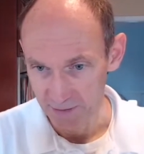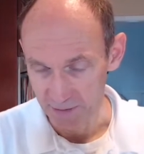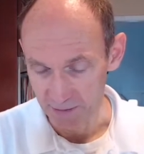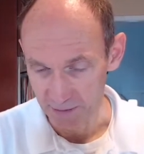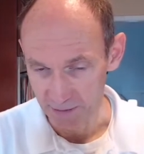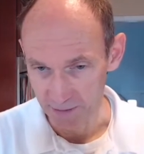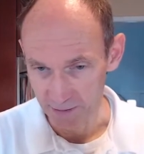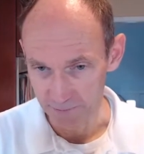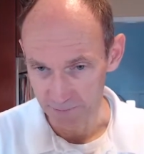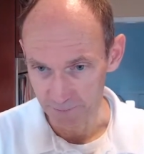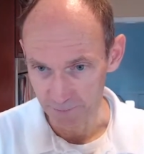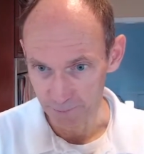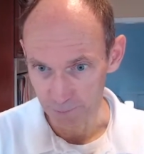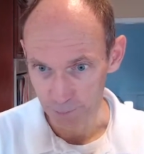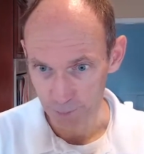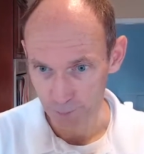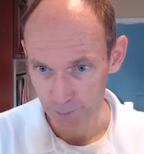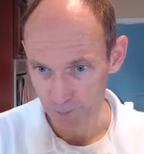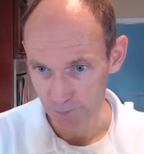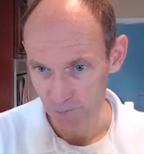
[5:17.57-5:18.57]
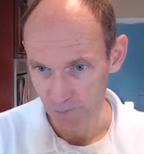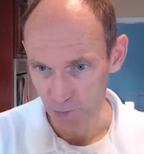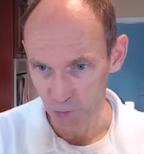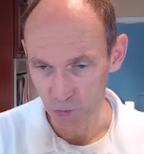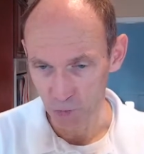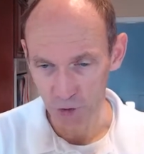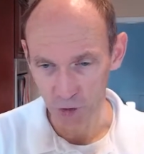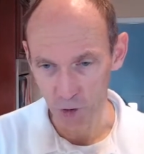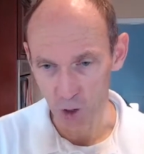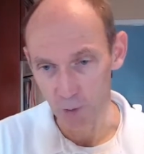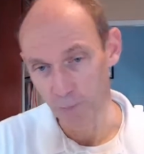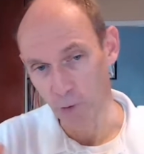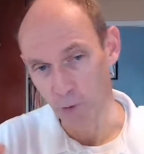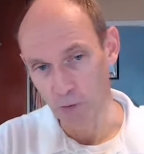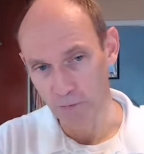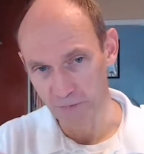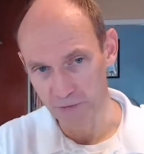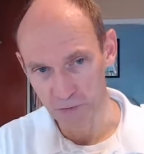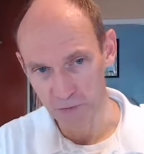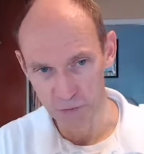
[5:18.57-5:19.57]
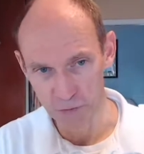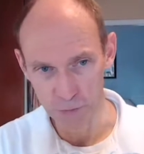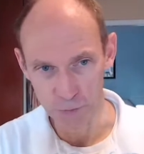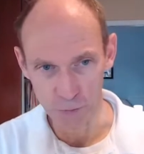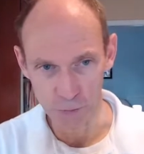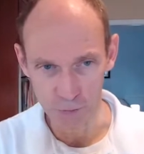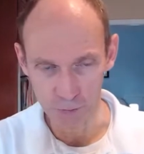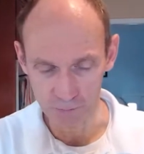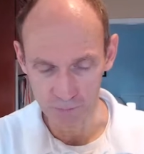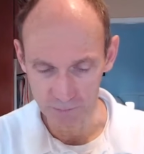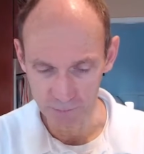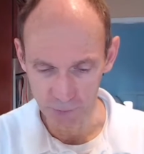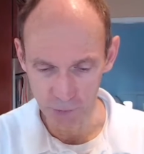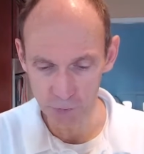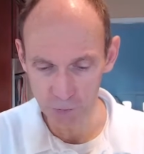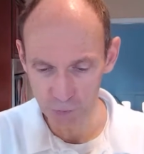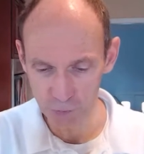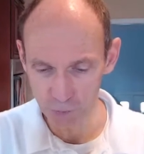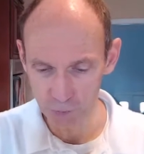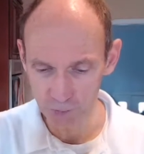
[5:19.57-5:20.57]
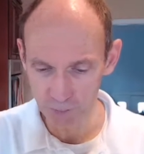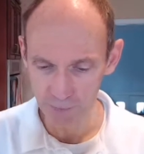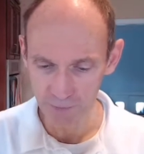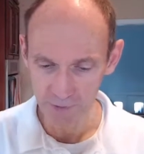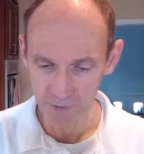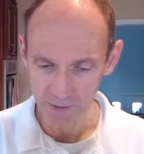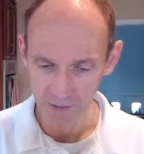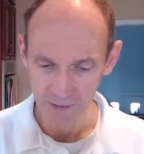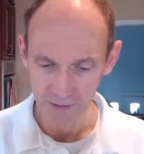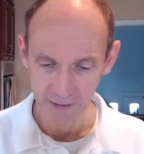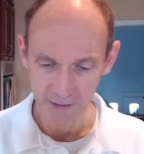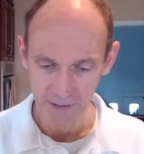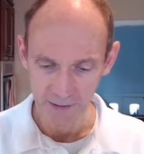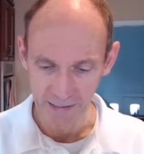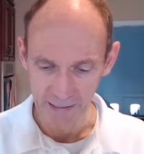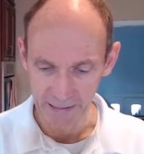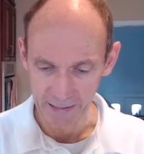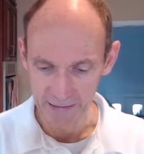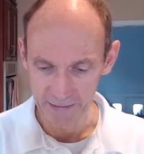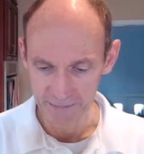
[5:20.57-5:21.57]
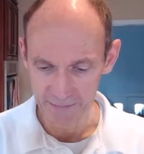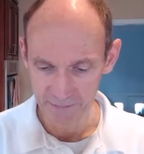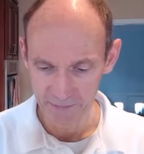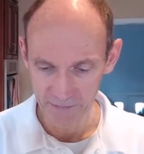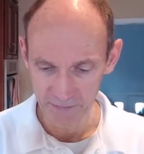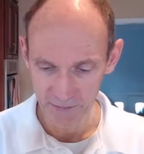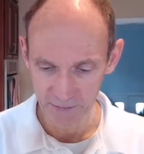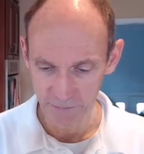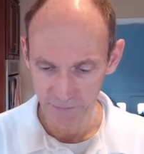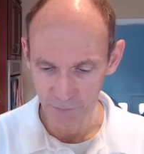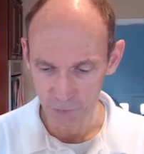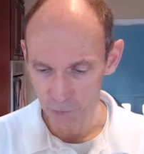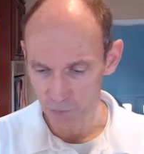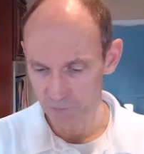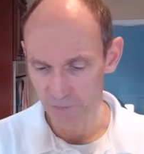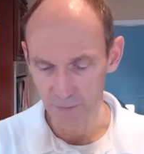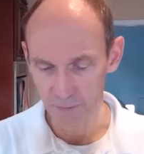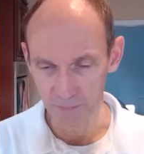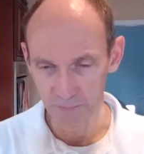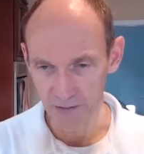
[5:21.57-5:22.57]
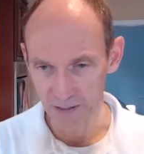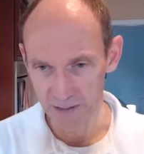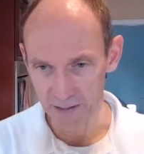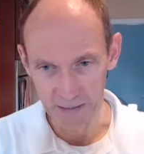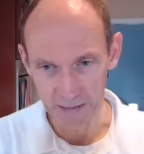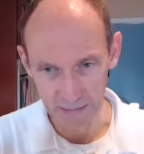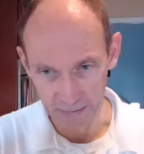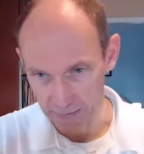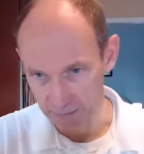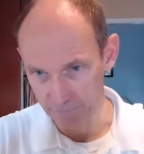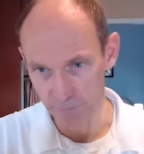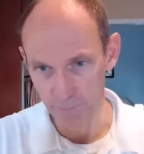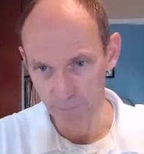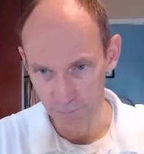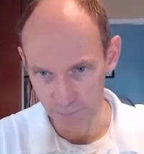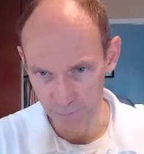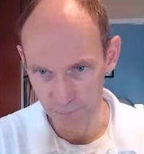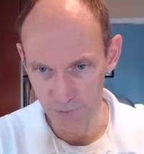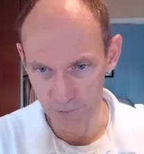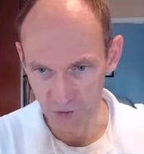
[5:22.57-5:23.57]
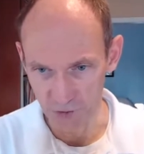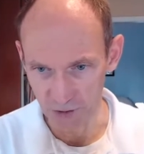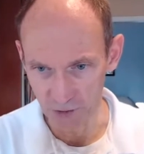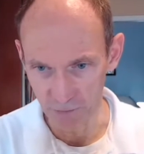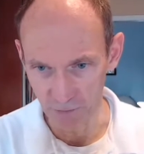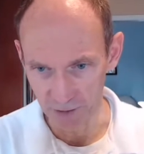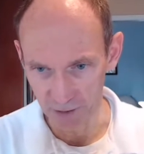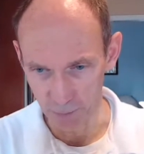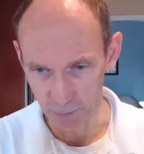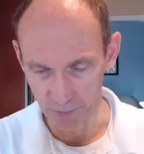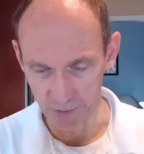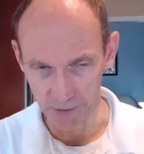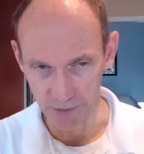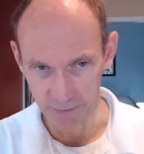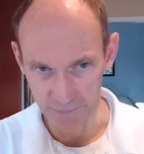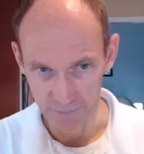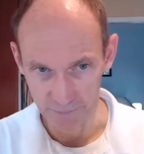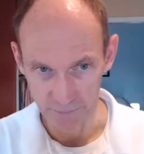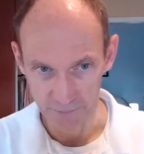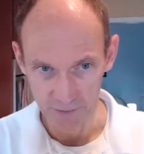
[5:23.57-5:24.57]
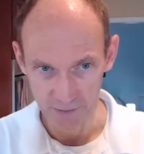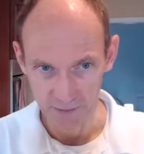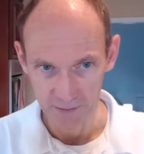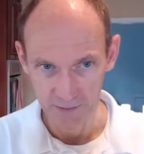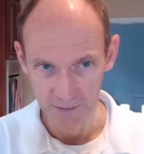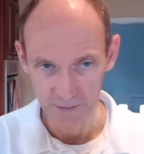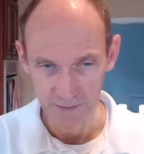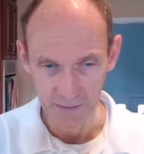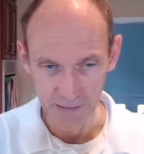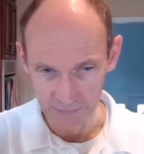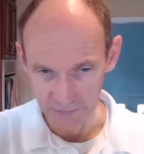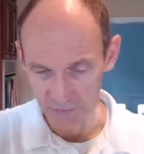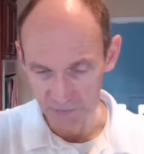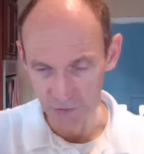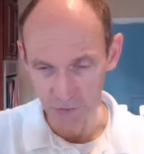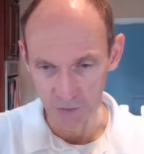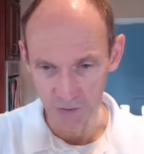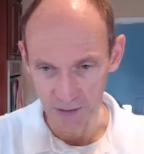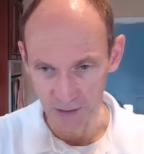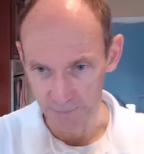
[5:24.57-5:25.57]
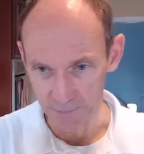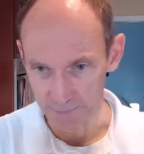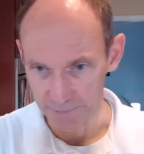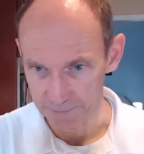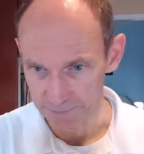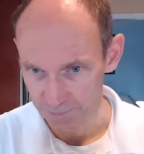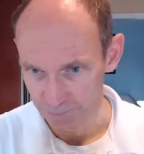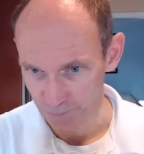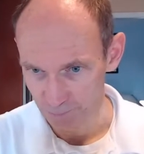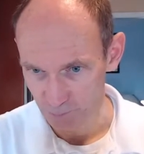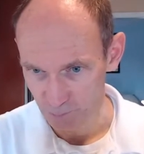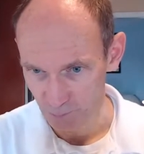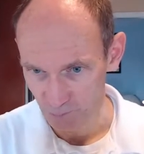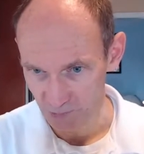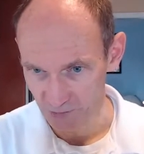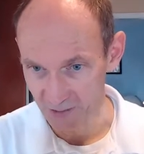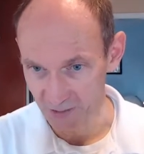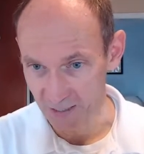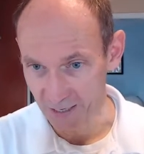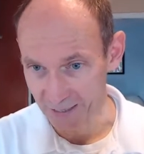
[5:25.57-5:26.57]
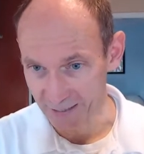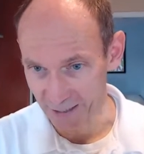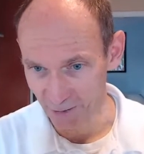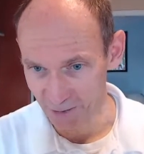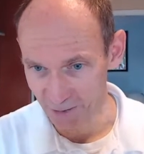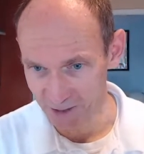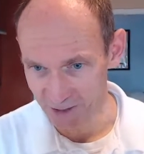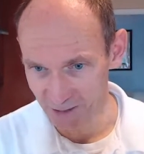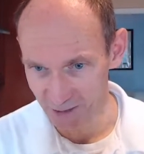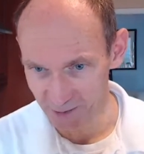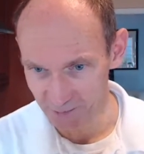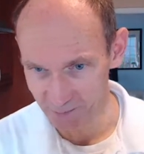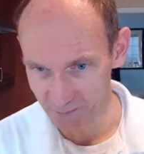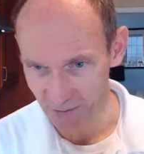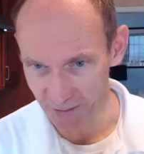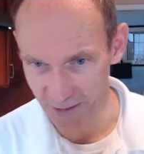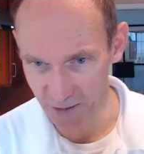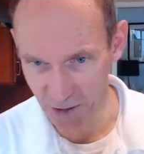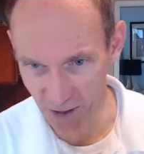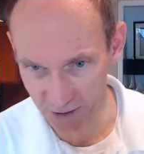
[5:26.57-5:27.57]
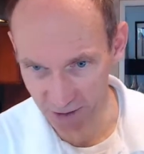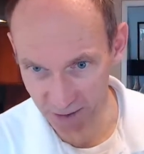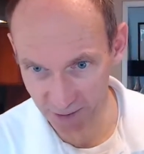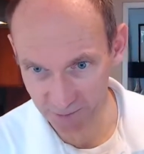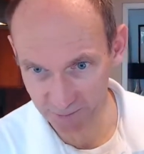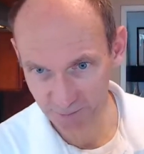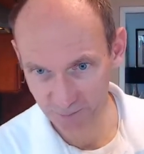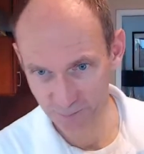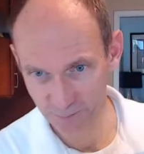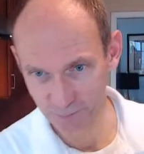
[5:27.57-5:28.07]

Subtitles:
Um, you can hop over to YouTube and view it from there, and I'll see you right away. I see your name. Okay, hi Erica, hi Jana.